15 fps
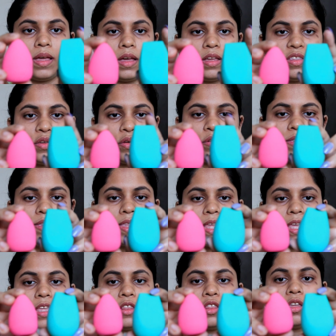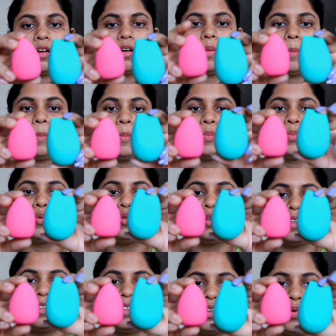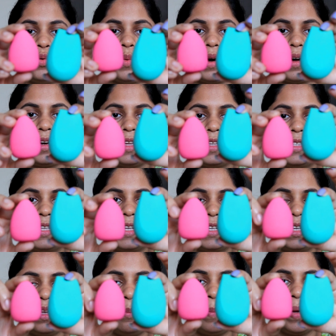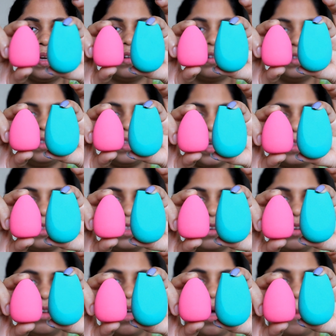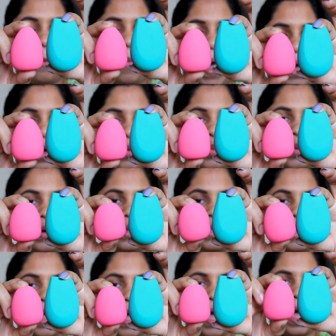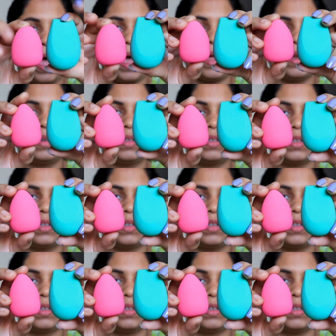As you can see, the Puna Store one is little bigger than the PAC one, and